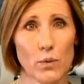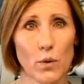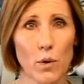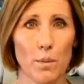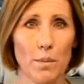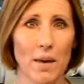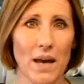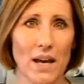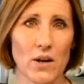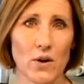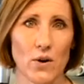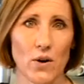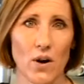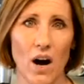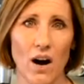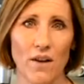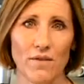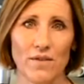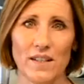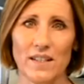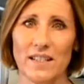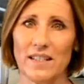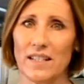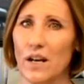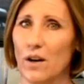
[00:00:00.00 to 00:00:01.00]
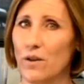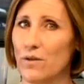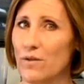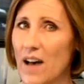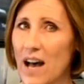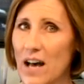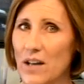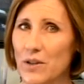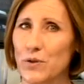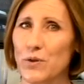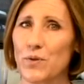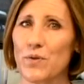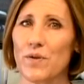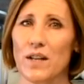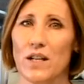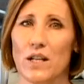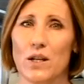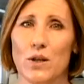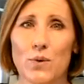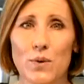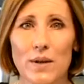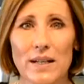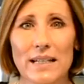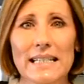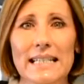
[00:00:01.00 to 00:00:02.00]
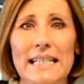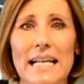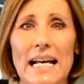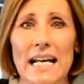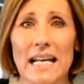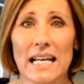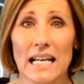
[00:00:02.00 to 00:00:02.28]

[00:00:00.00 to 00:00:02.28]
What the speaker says: will make your coffee stale faster than you can say